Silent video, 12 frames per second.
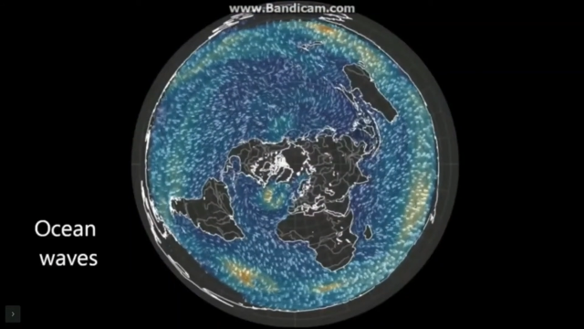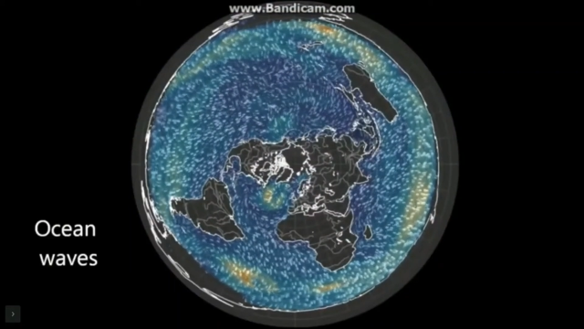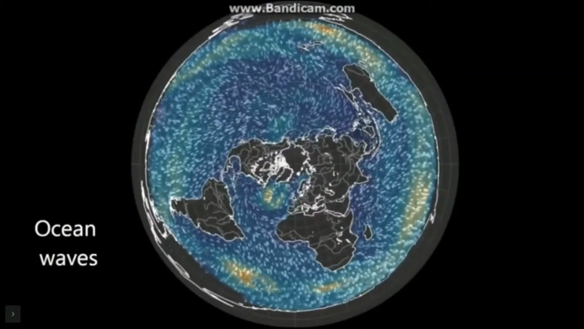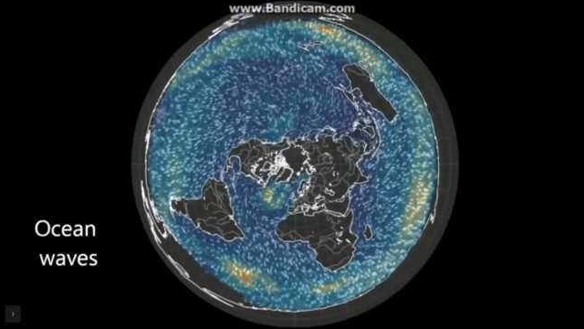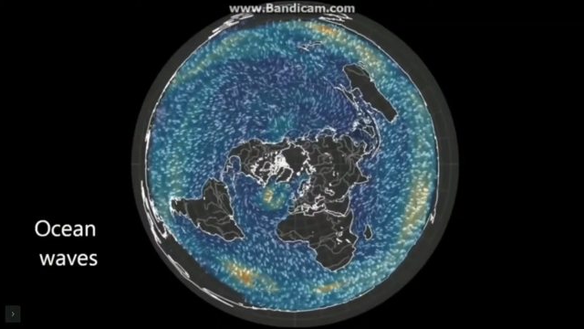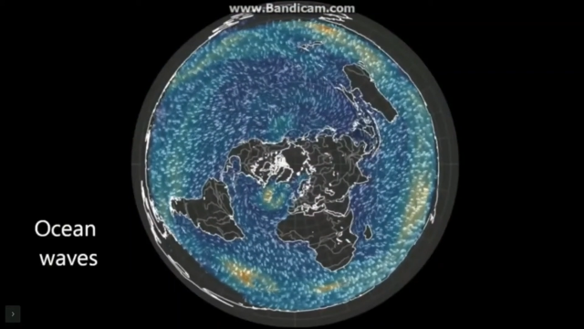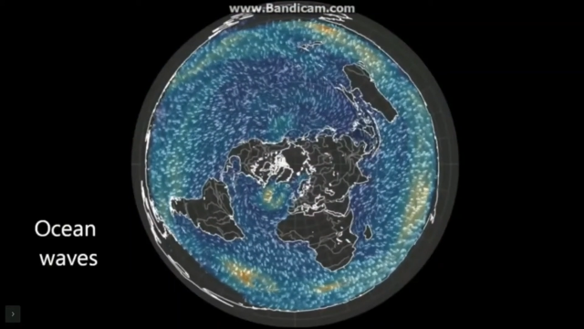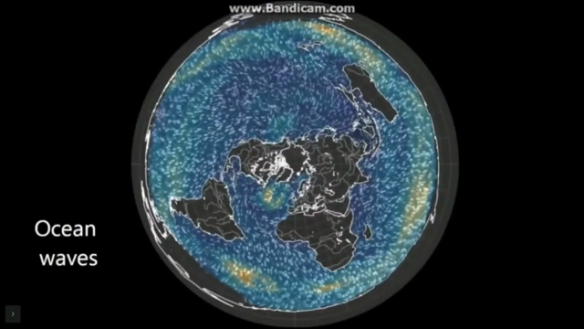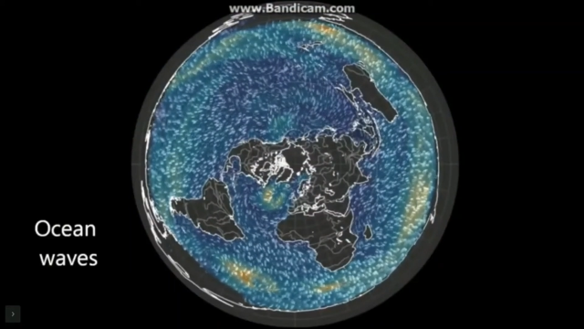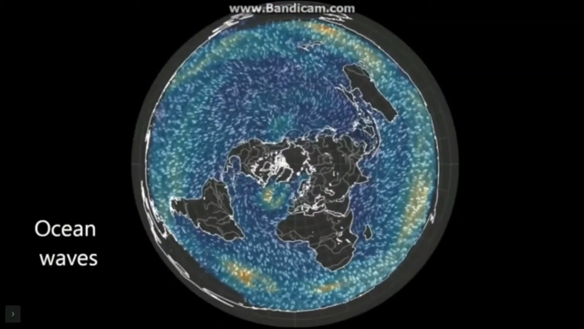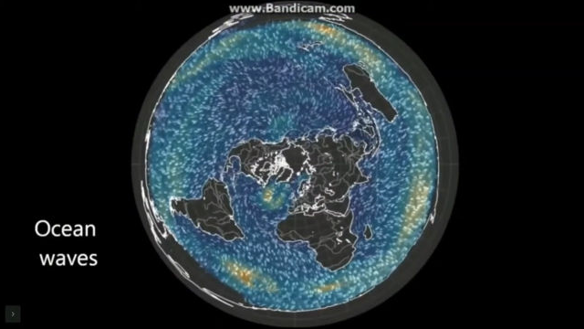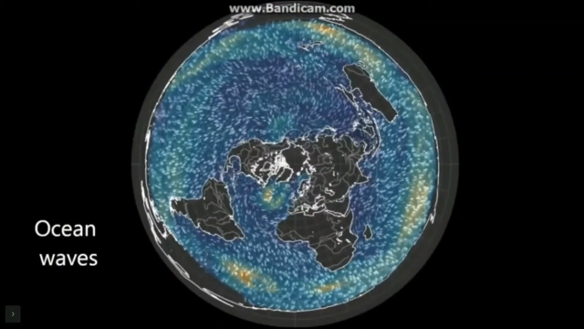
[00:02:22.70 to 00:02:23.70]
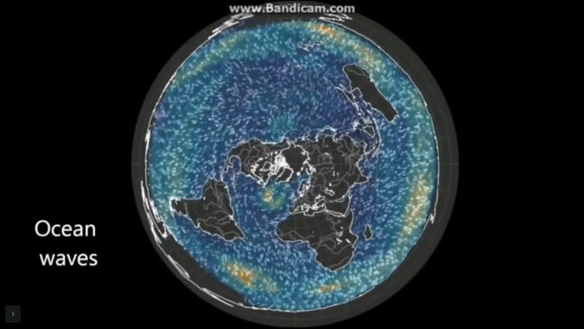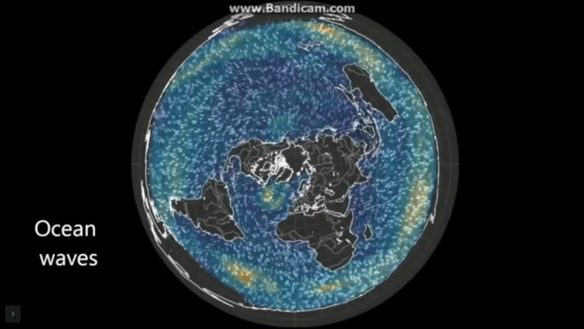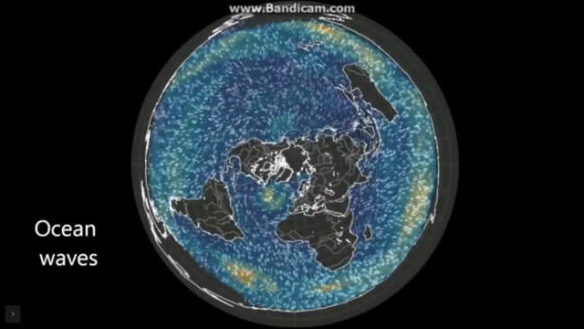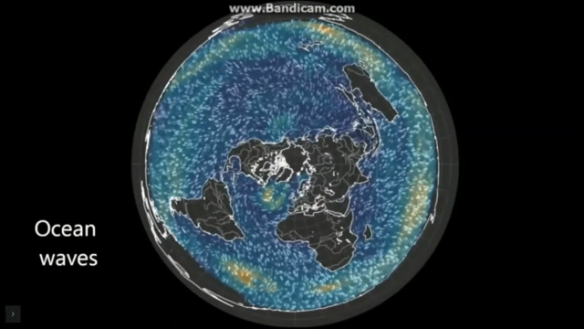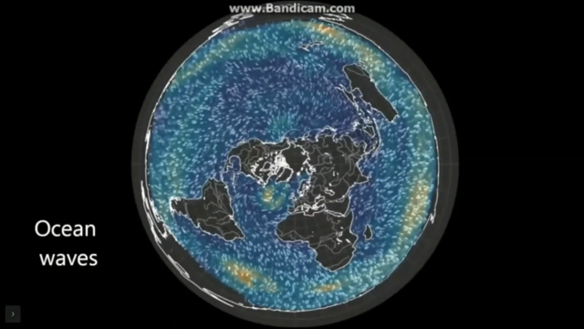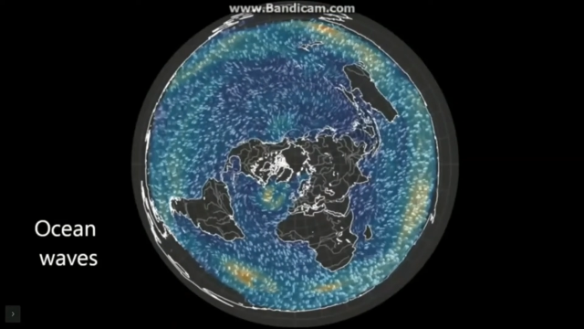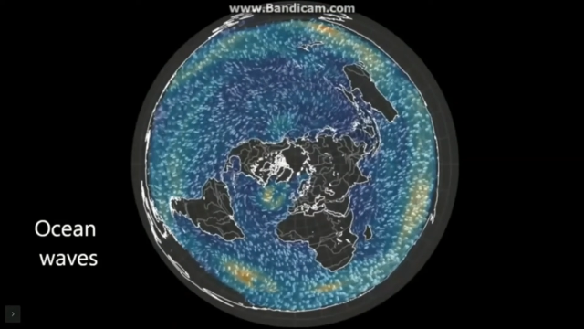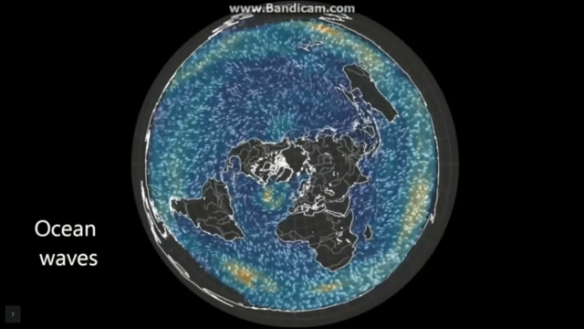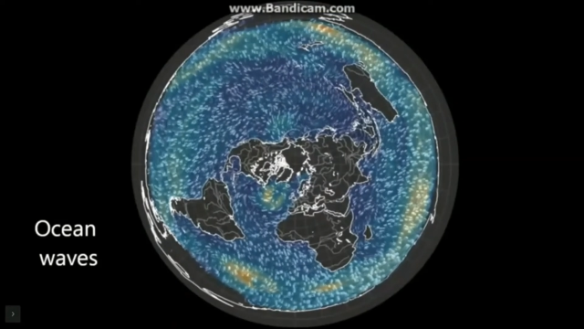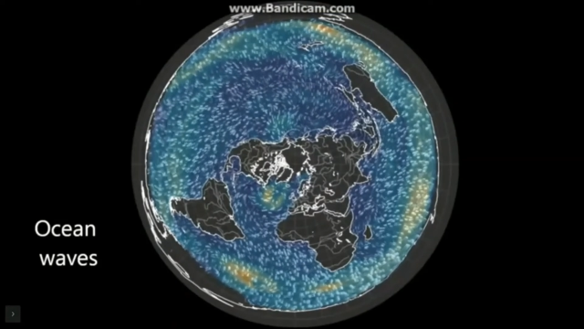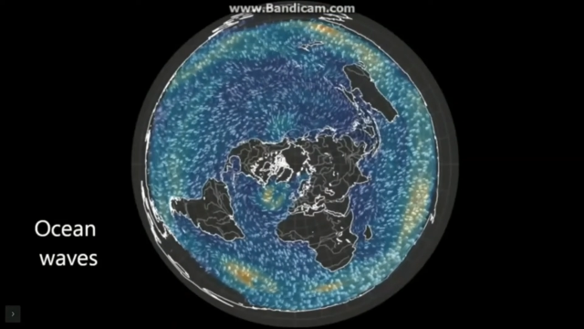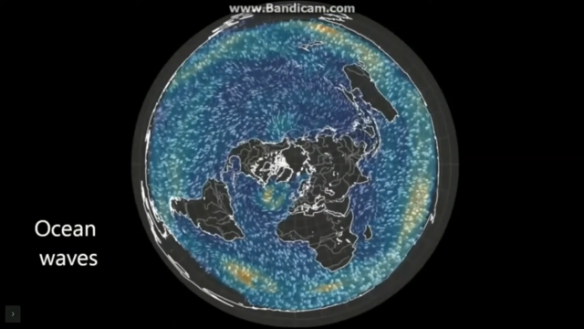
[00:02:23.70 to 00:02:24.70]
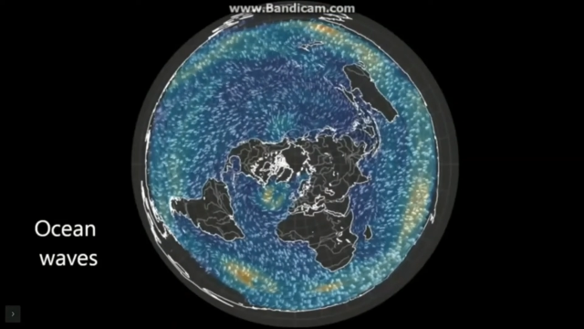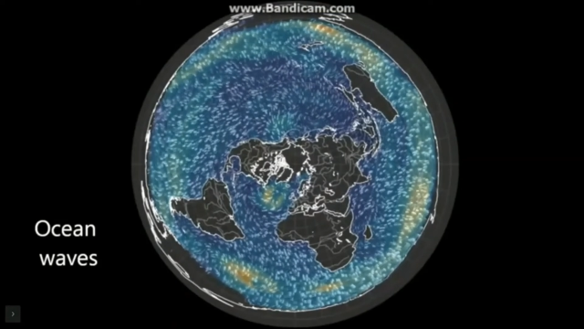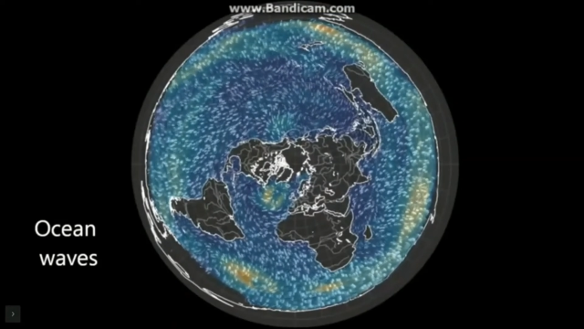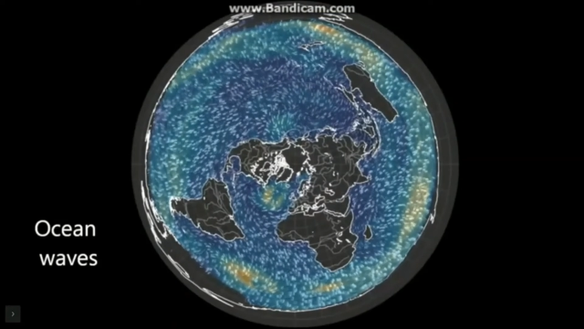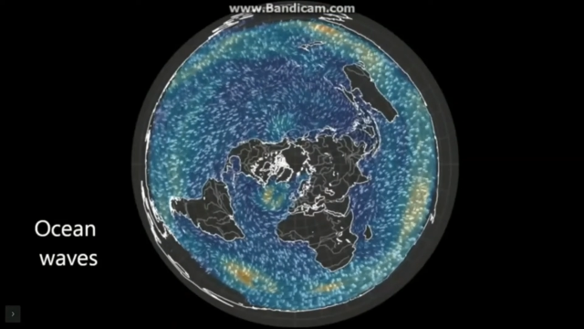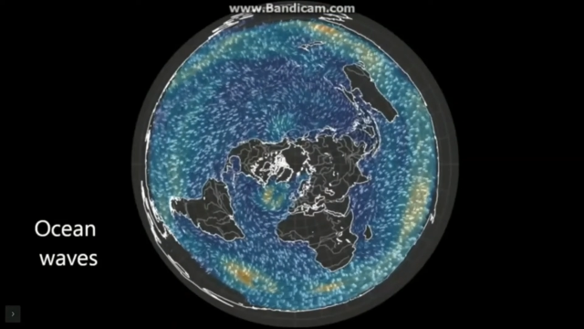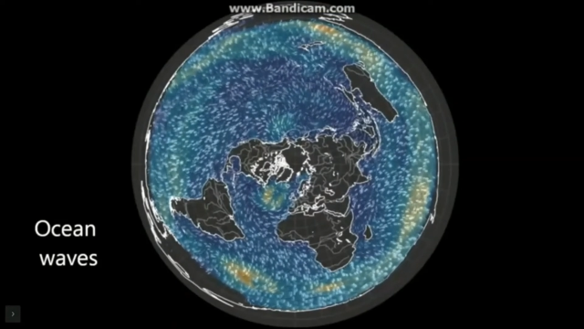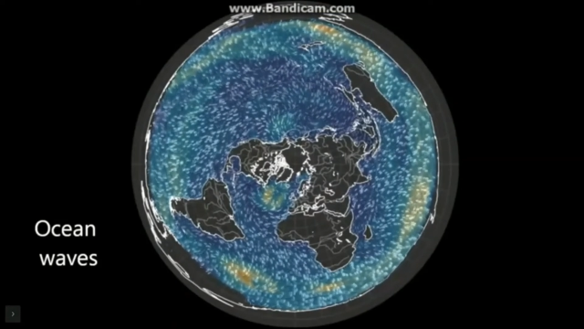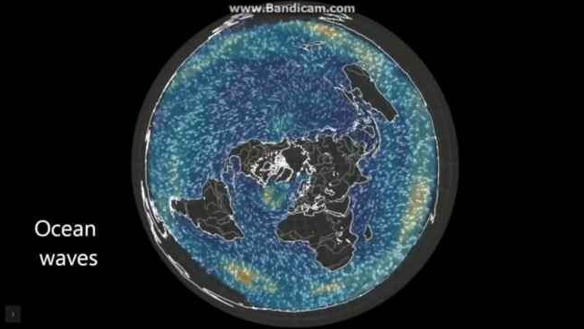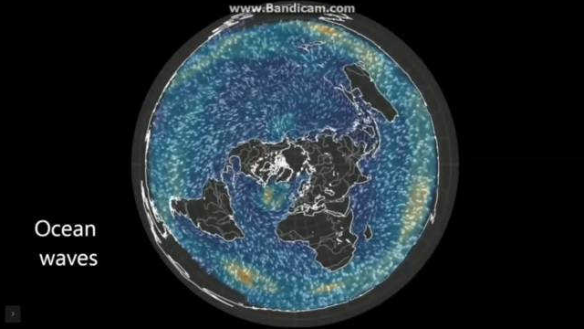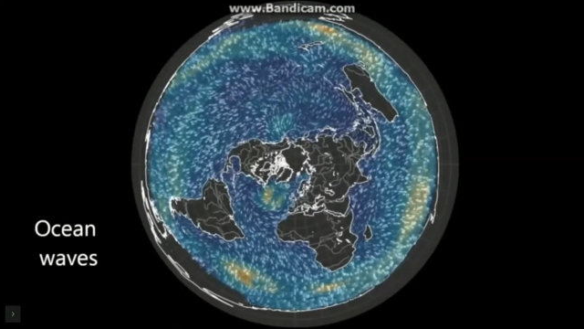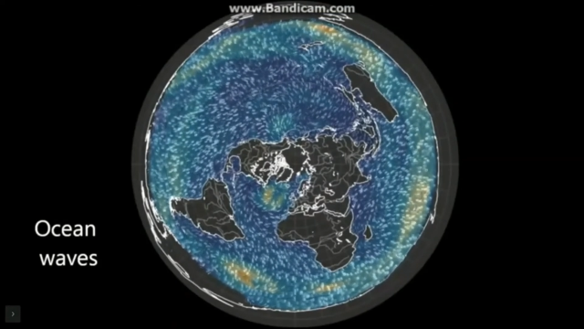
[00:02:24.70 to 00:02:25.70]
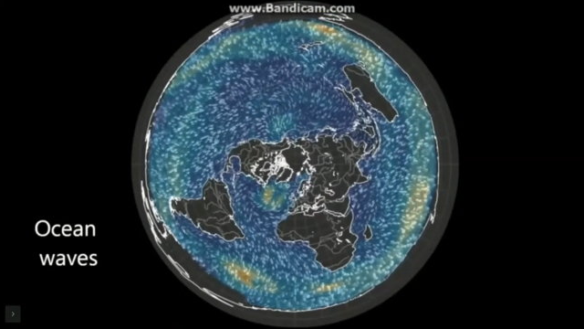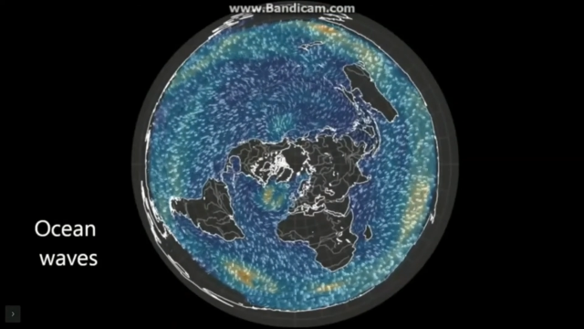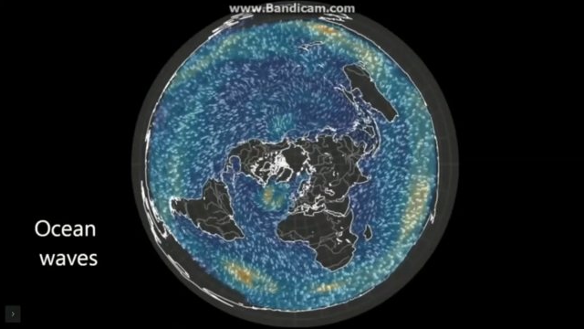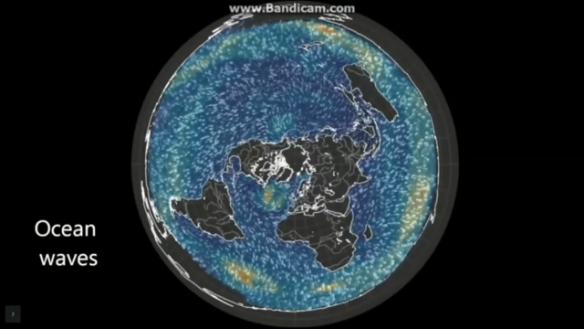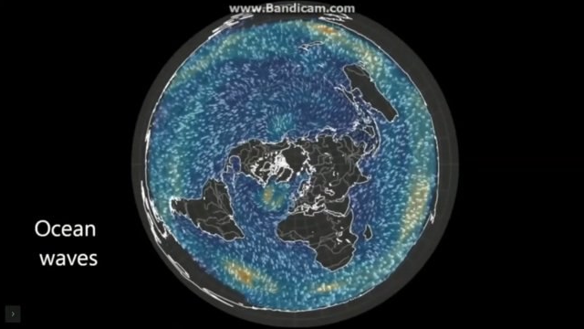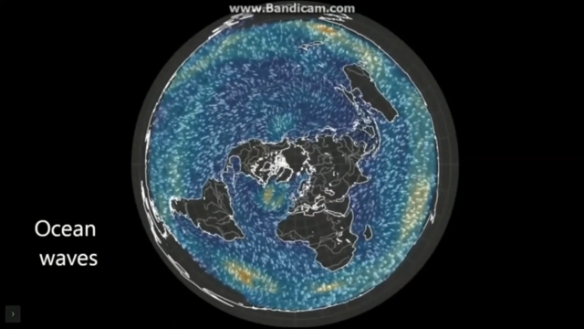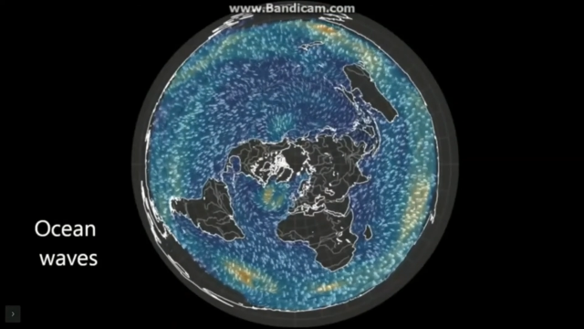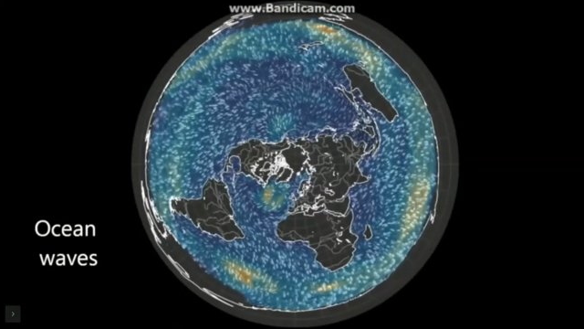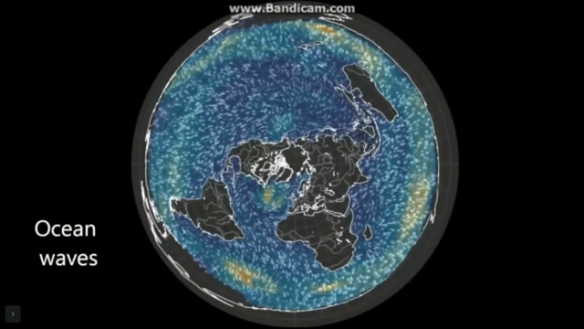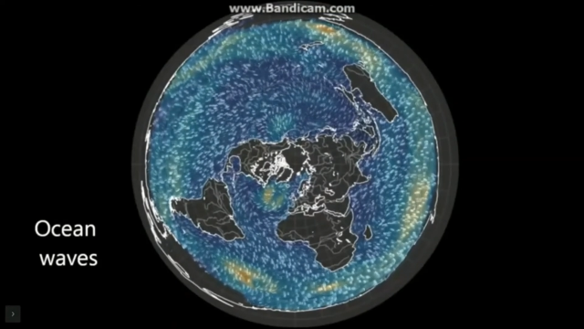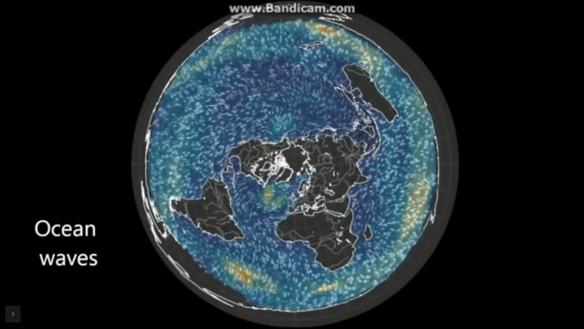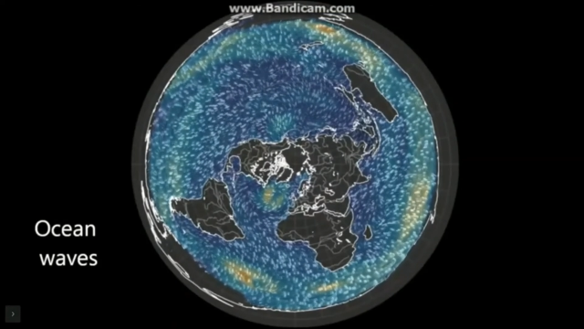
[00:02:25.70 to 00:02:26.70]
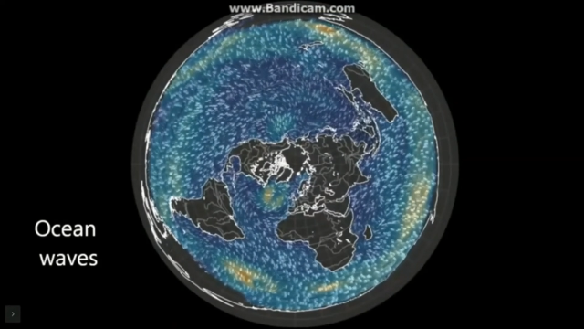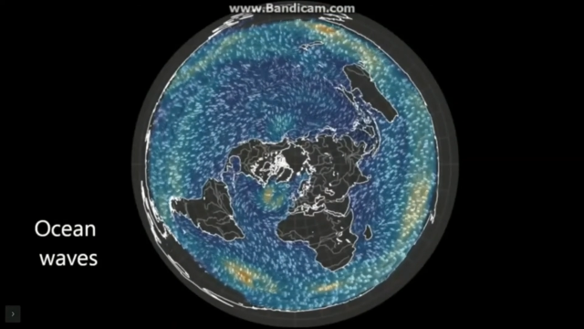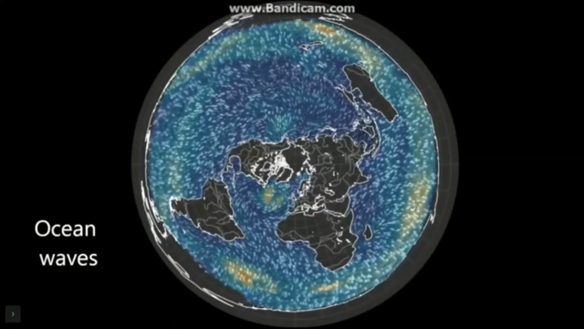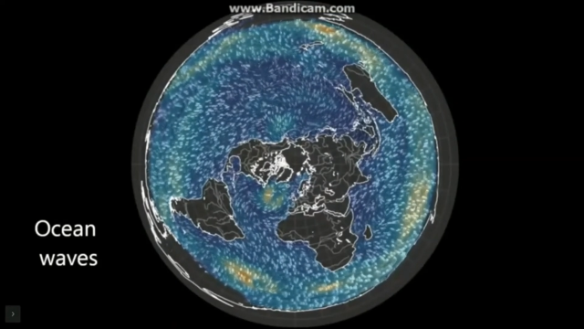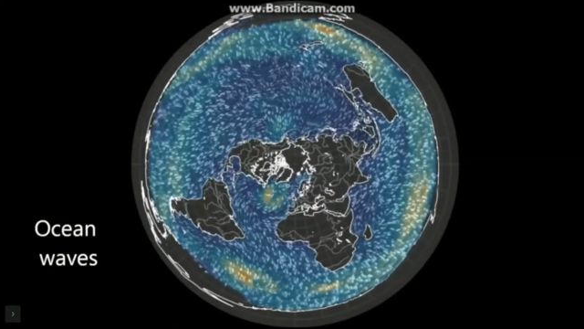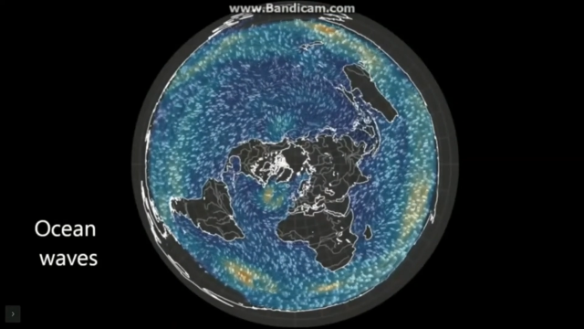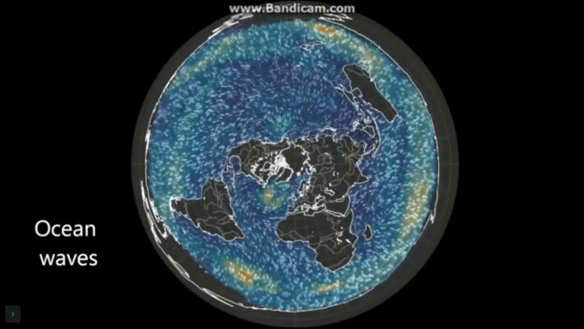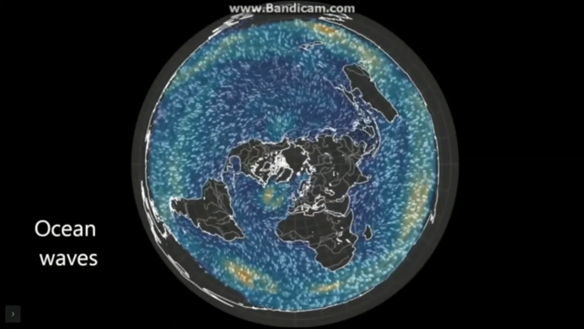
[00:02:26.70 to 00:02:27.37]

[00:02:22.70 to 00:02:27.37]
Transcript: No face is visible, so there are no lips to read.